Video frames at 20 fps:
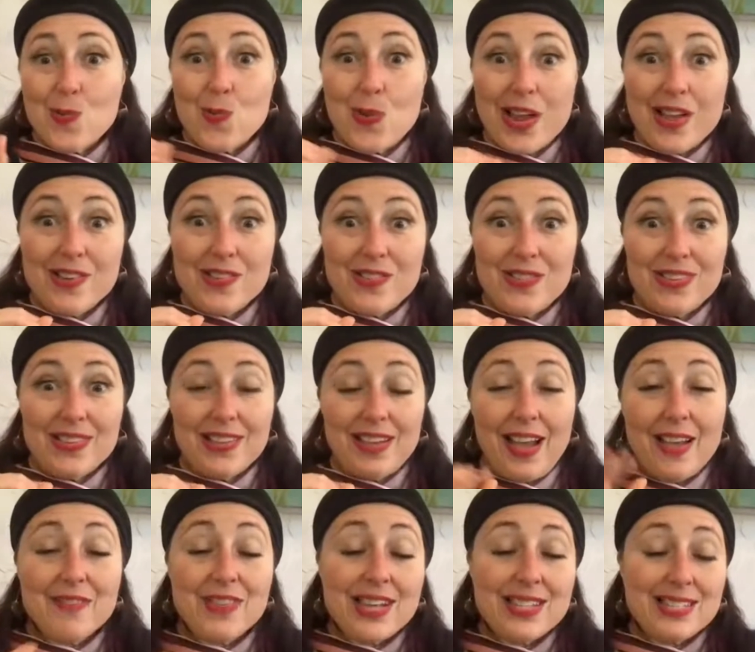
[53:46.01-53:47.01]
Well,
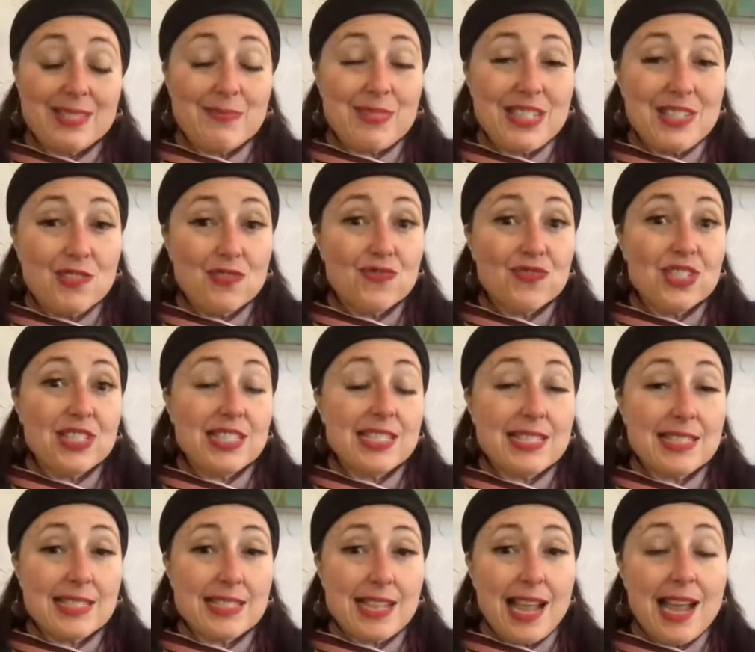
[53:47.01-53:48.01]
I've got some
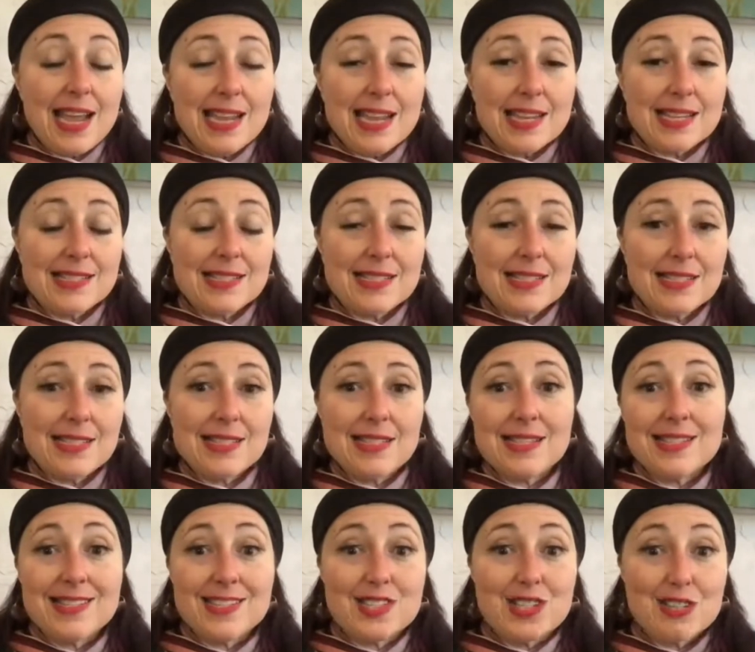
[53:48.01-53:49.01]
interesting
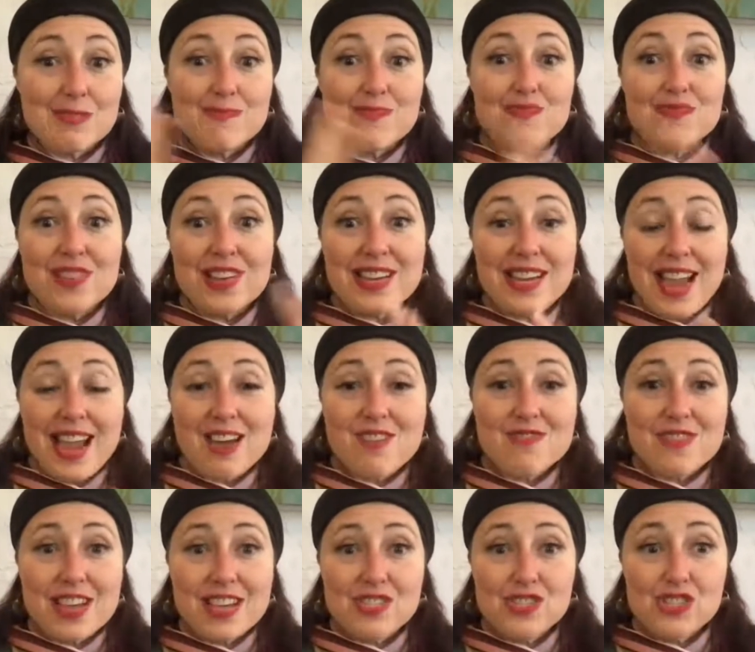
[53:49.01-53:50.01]
science to bring
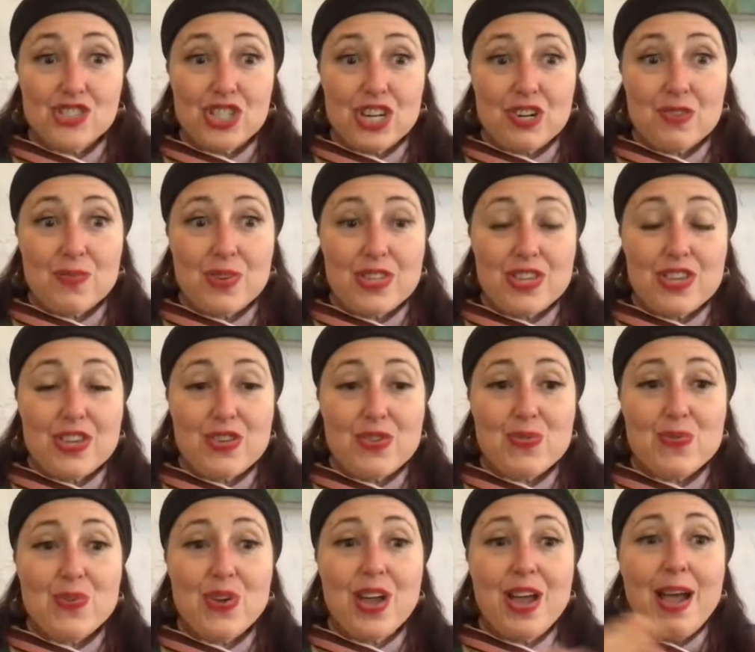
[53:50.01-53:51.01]
out and share with
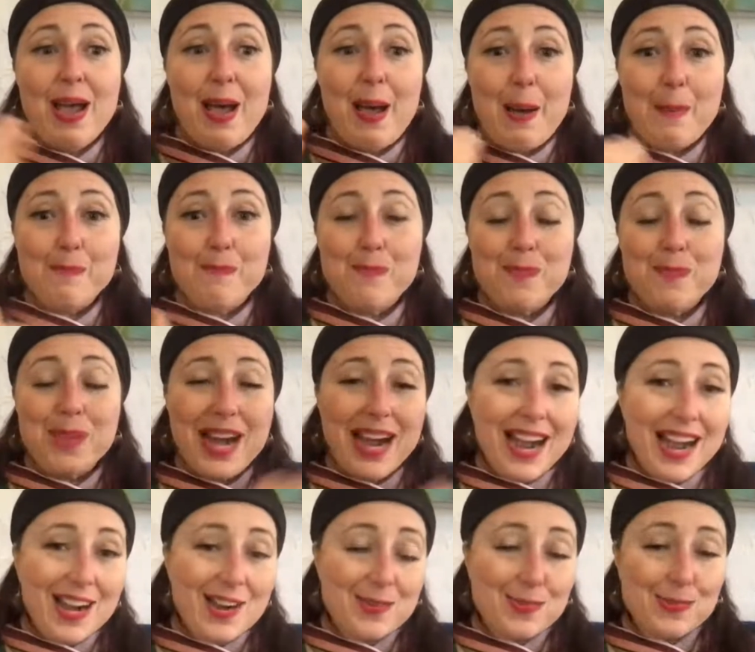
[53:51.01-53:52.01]
you
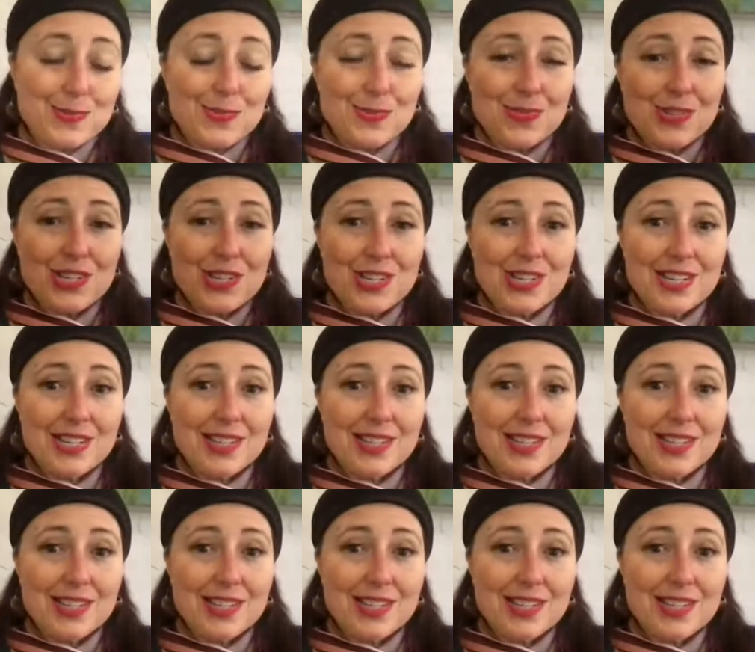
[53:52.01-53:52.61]
about